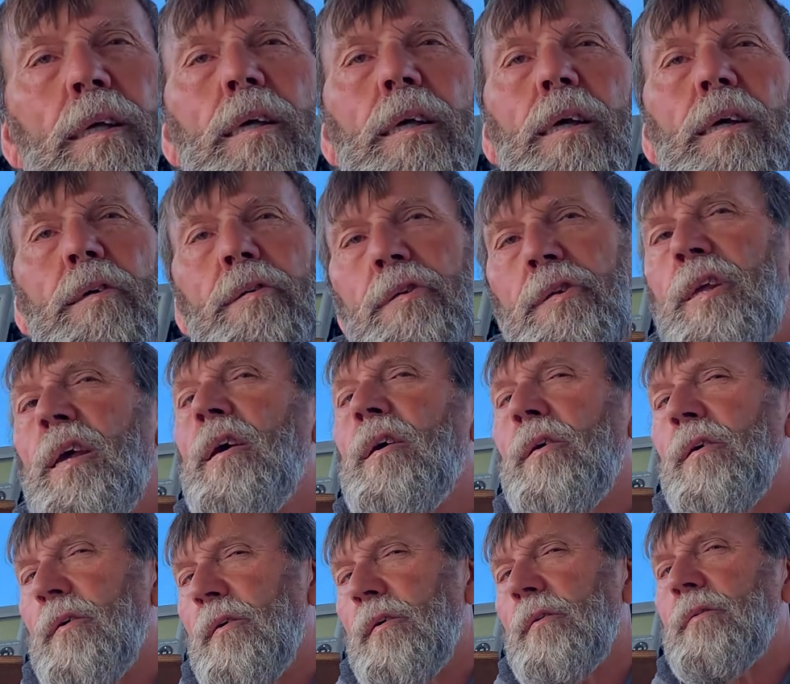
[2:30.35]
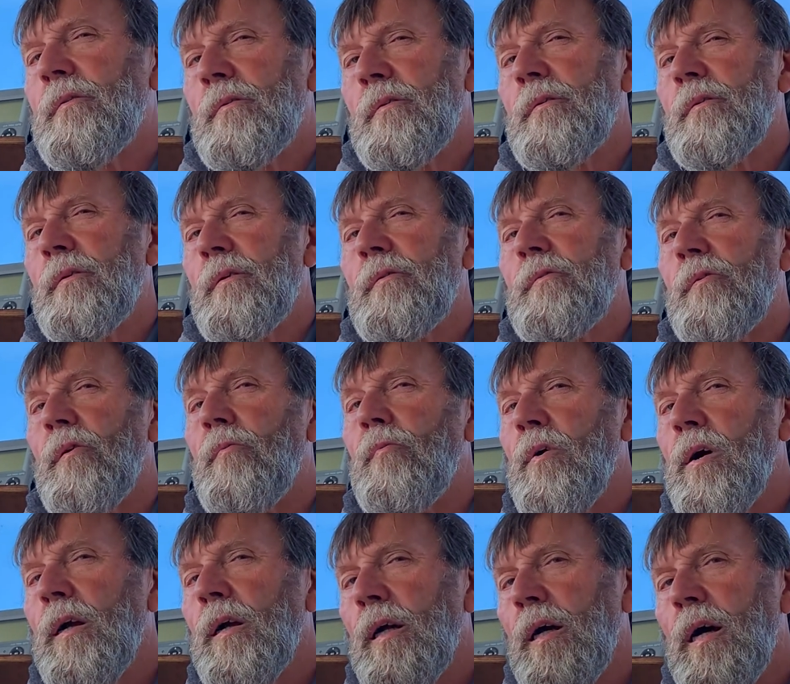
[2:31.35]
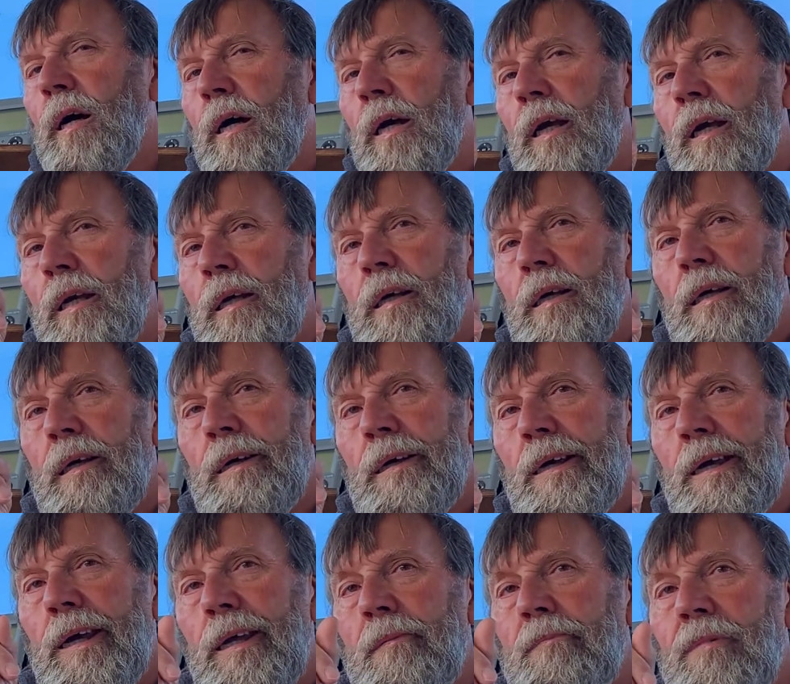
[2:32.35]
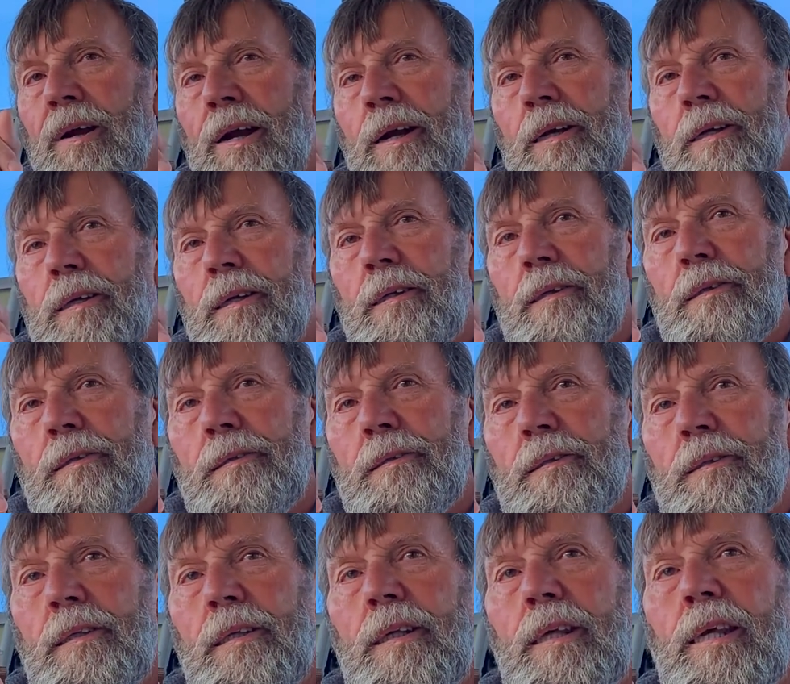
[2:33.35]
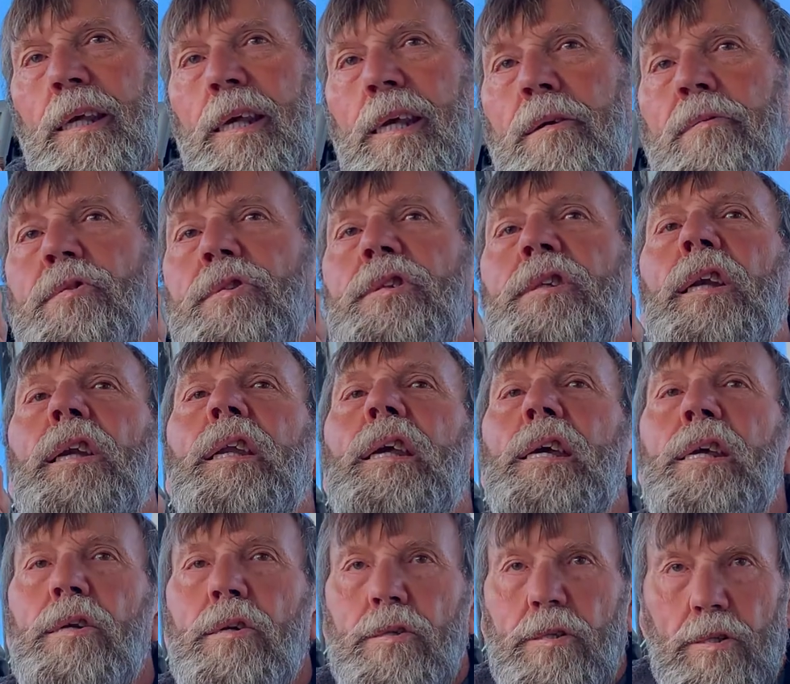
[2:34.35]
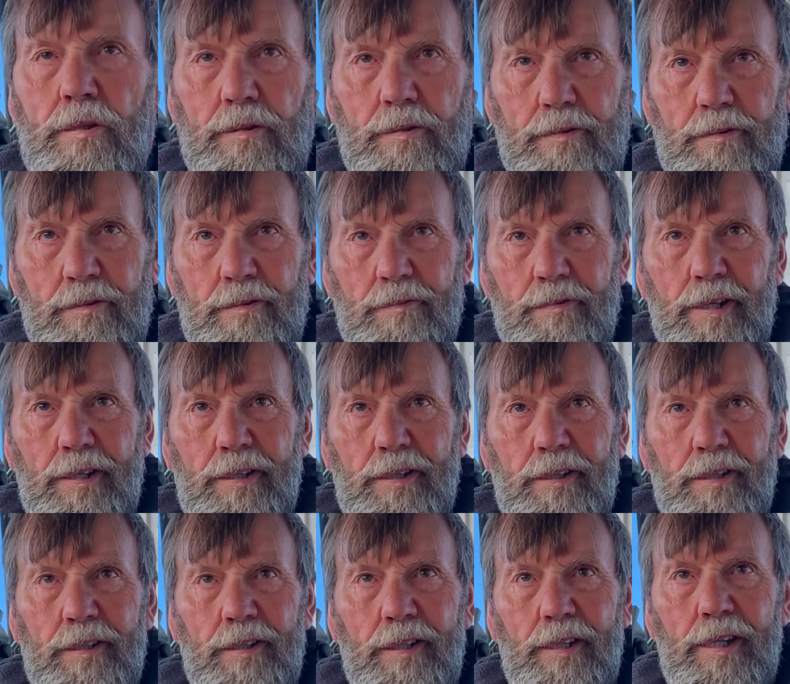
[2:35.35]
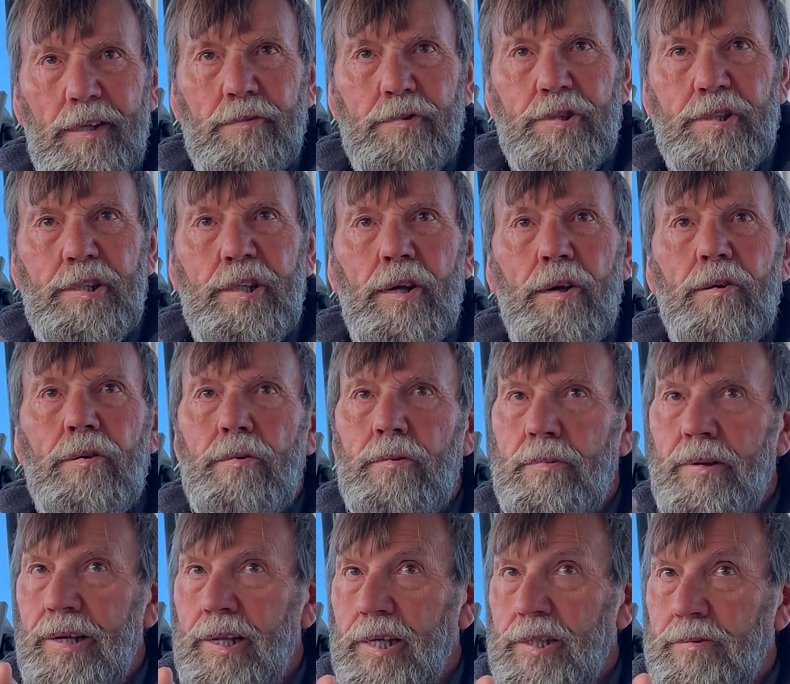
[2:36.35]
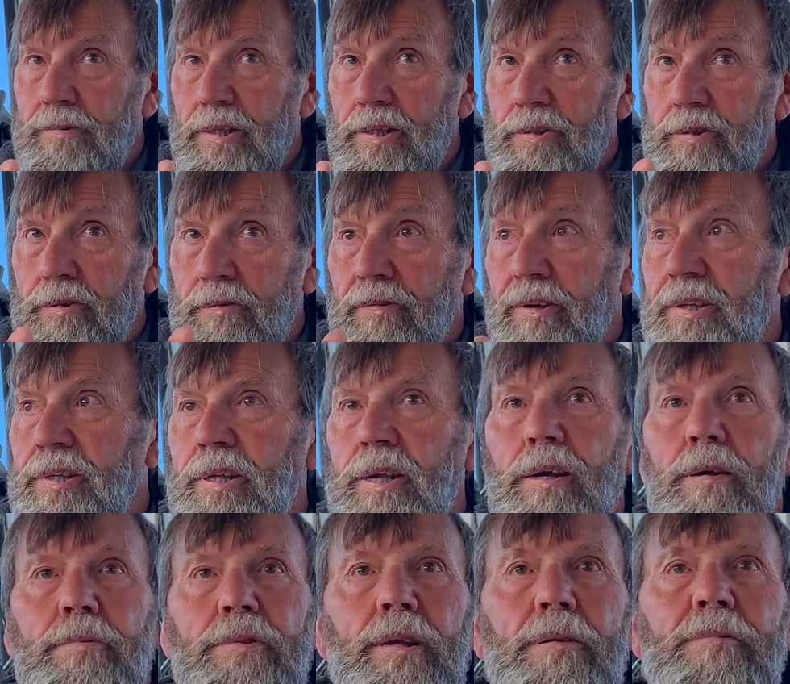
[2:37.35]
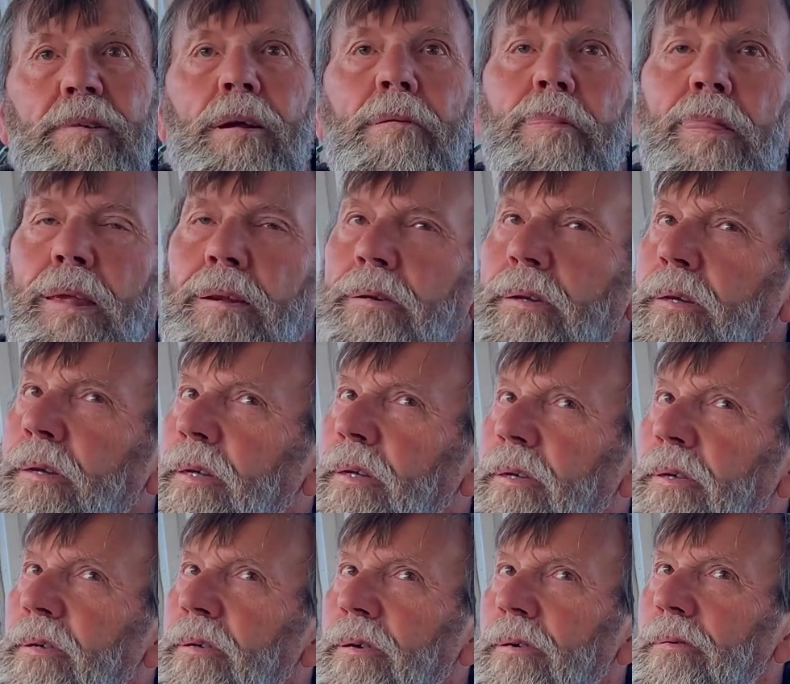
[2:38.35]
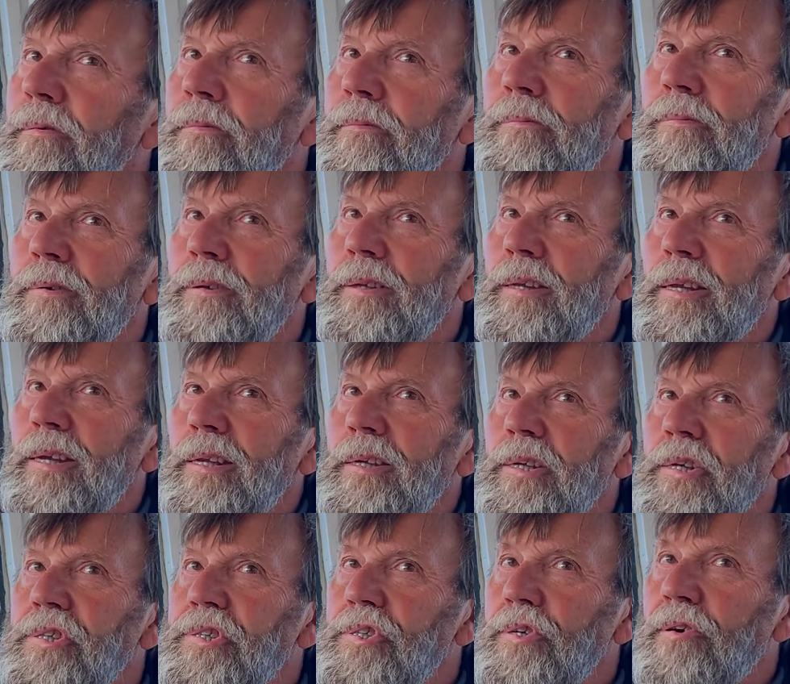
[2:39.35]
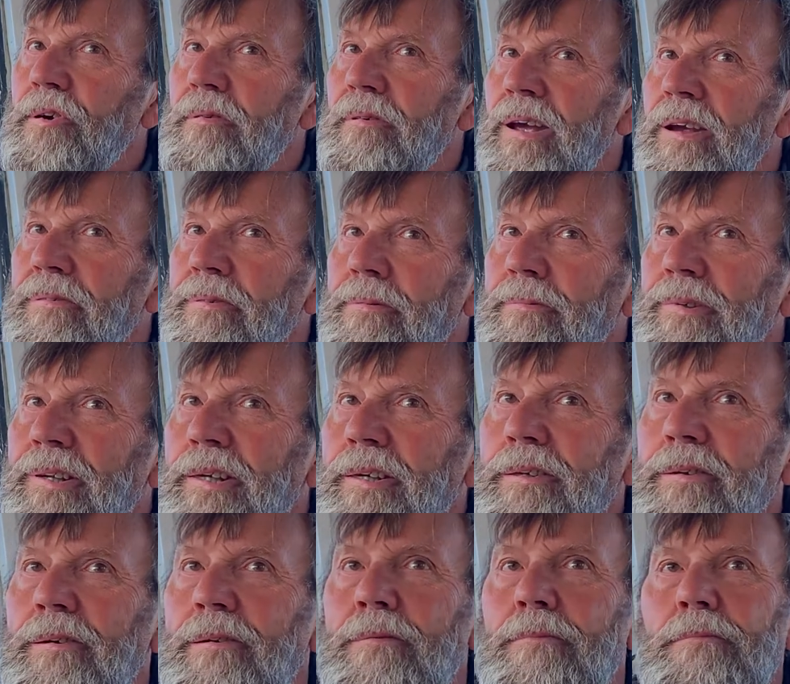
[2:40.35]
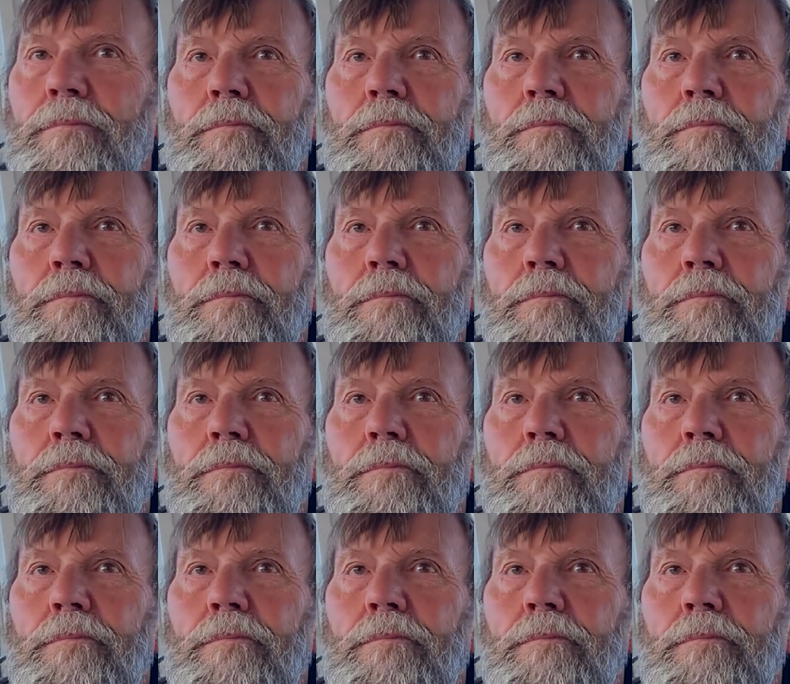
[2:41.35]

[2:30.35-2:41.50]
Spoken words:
I could tell the one guy I had marked, he was a leader, right? He was telling everybody else what to do. If I tell him something, and then you know, they show away from it, like, you know.